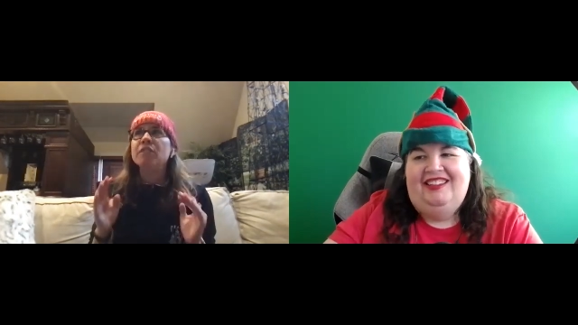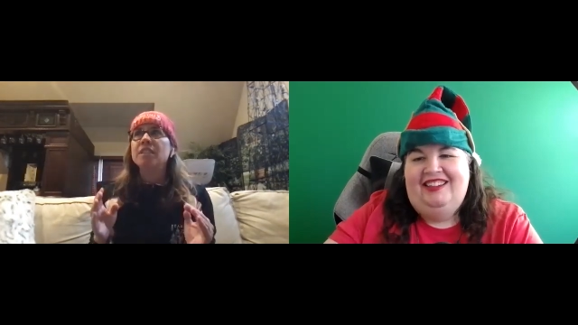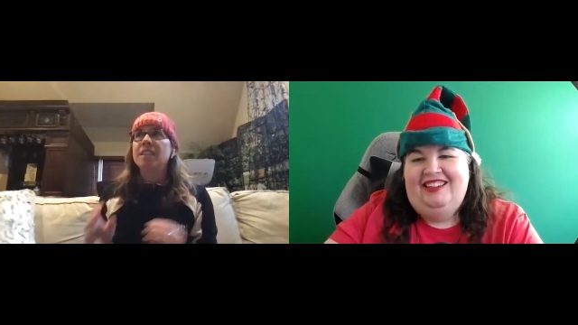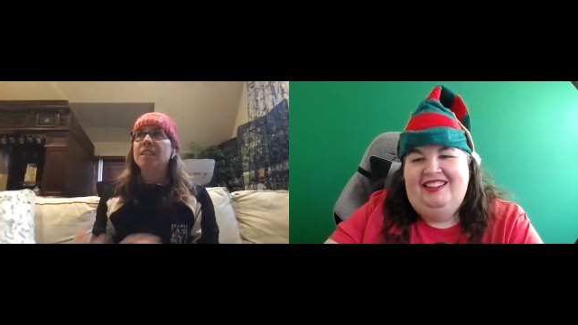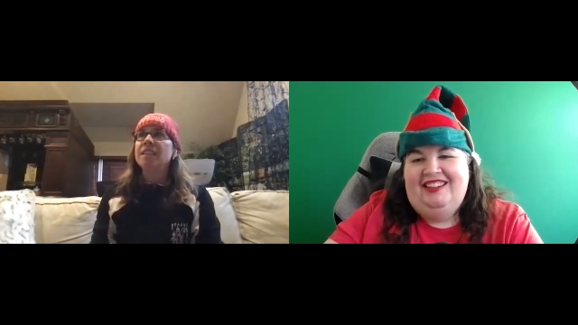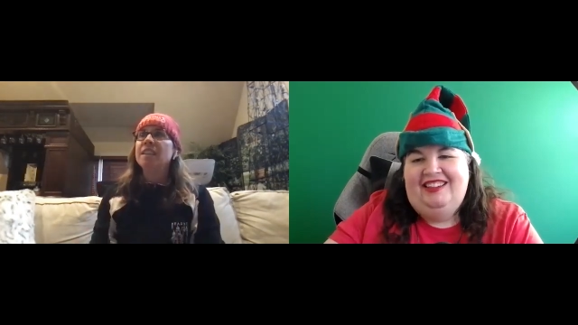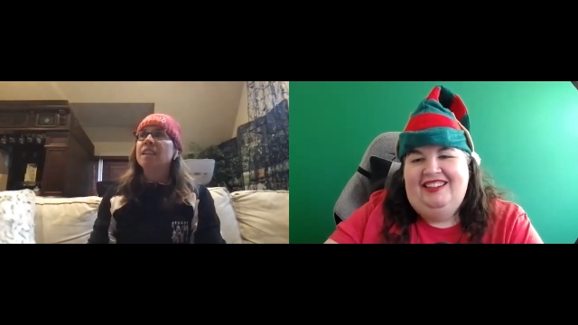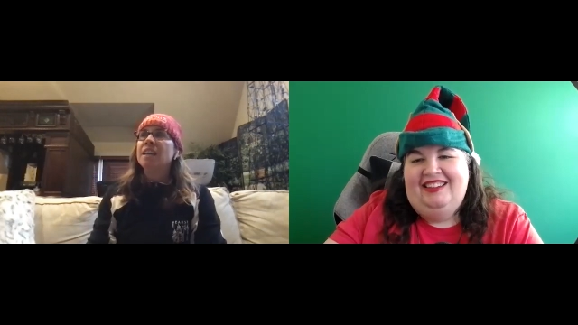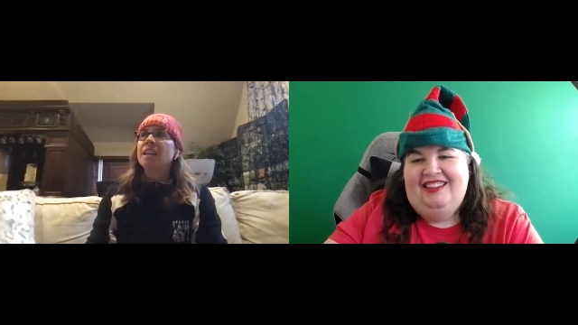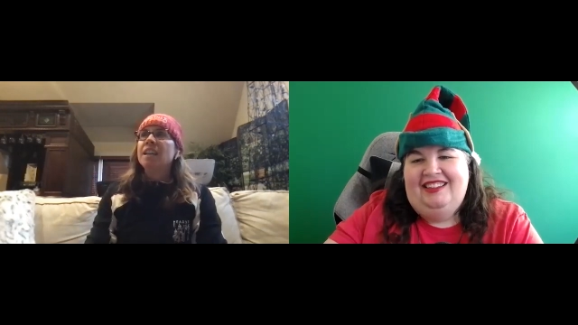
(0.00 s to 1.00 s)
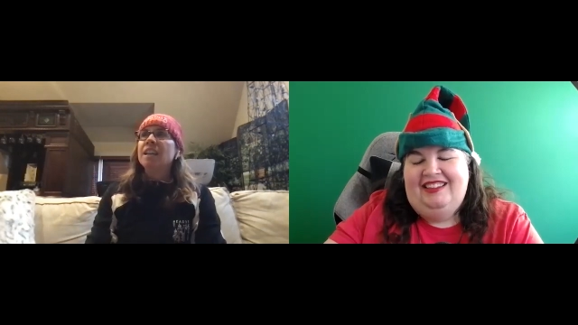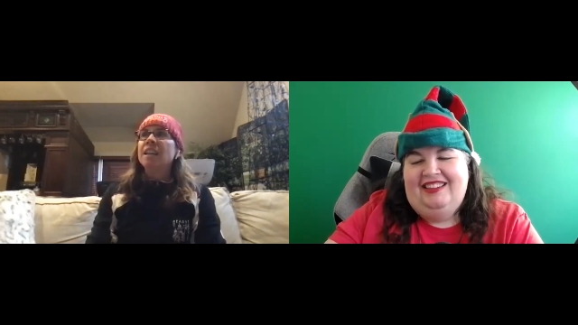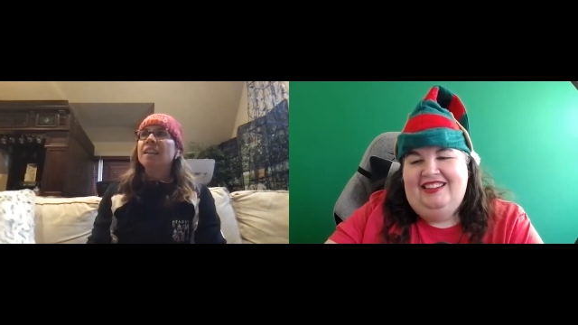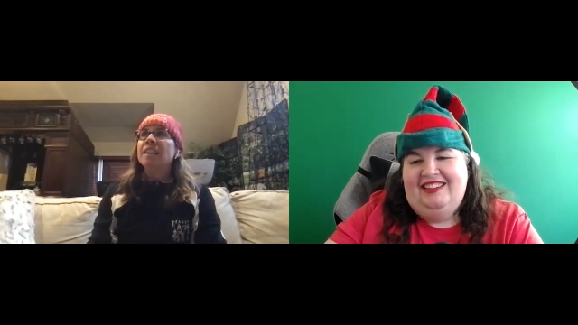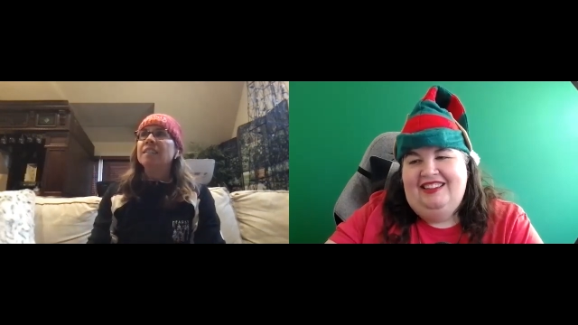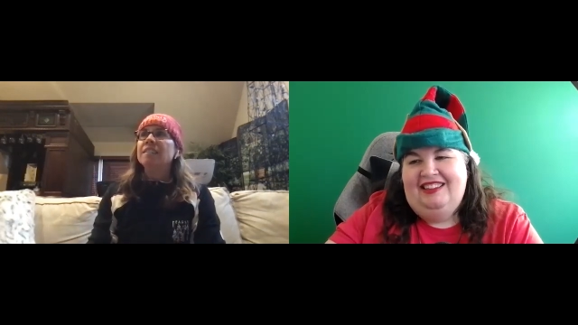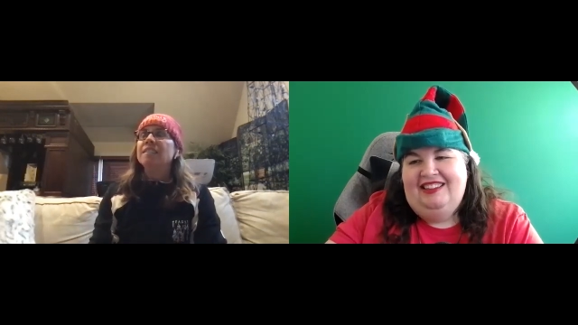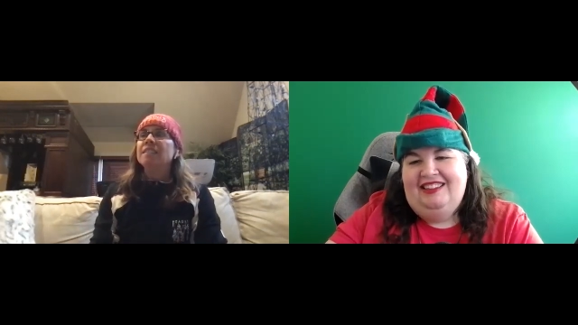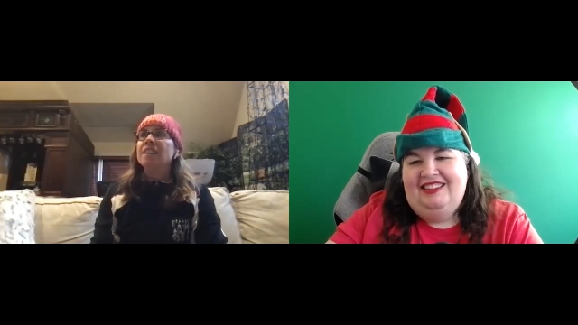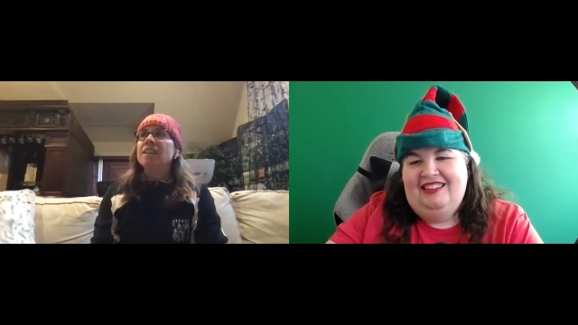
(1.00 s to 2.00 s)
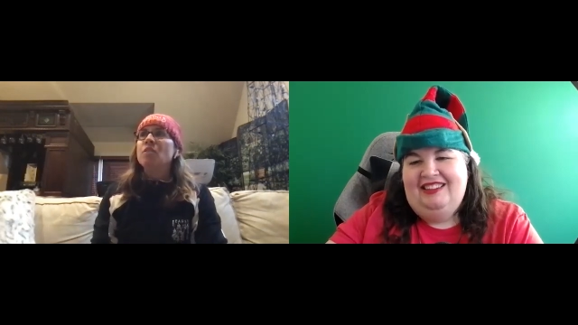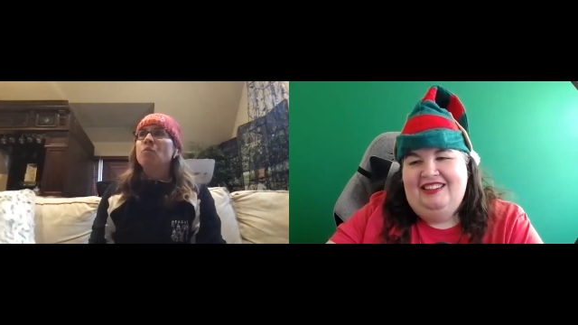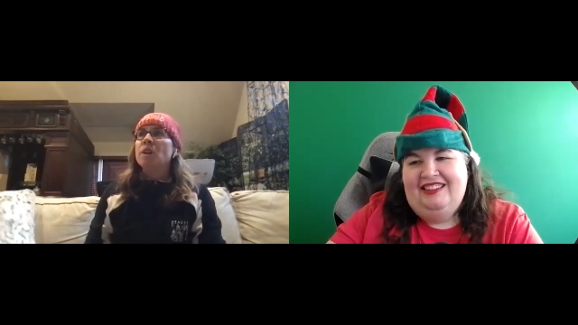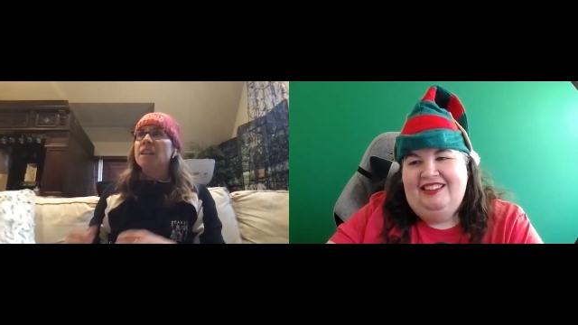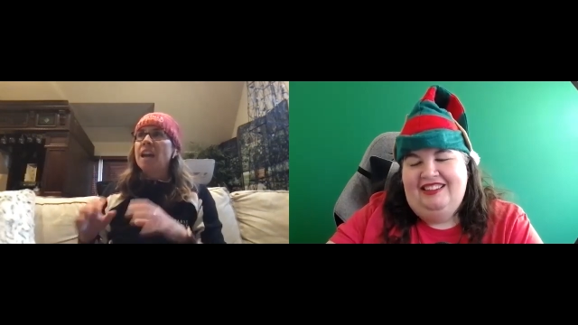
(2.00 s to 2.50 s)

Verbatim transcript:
Speaker 1: my favorite scene is